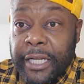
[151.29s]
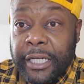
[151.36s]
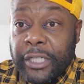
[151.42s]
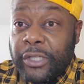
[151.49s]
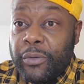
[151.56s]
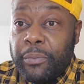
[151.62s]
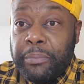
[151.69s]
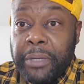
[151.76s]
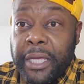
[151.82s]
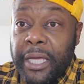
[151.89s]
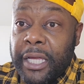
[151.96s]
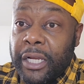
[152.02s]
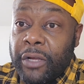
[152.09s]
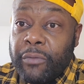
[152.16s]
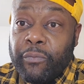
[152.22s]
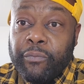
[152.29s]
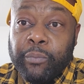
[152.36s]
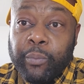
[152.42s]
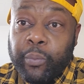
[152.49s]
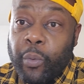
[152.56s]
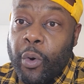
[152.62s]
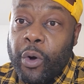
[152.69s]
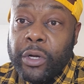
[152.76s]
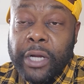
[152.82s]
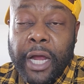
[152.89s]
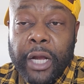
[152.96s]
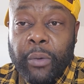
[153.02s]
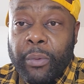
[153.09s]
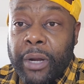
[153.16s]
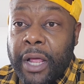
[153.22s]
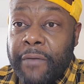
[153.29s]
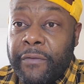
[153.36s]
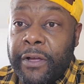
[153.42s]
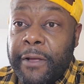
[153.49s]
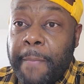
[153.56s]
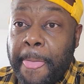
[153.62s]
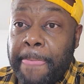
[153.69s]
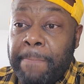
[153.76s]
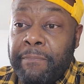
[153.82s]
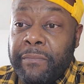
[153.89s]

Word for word: It looked too big, it looked worn out or whatever.